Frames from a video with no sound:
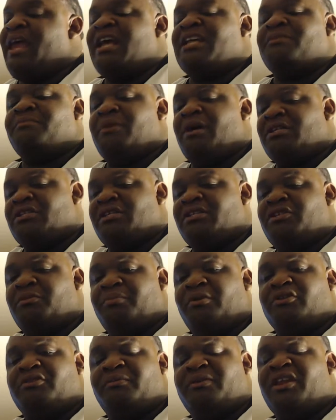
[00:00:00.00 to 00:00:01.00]
Xbox is
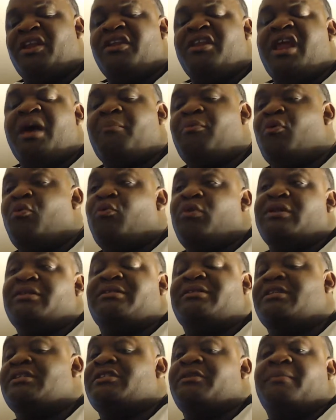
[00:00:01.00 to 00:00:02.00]
supposed to be the number one
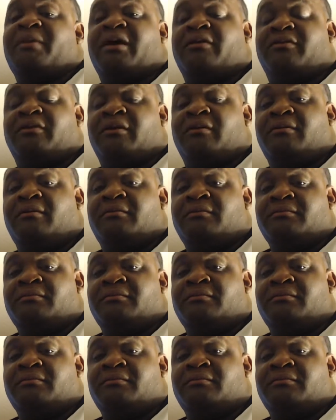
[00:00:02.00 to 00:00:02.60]
system out there.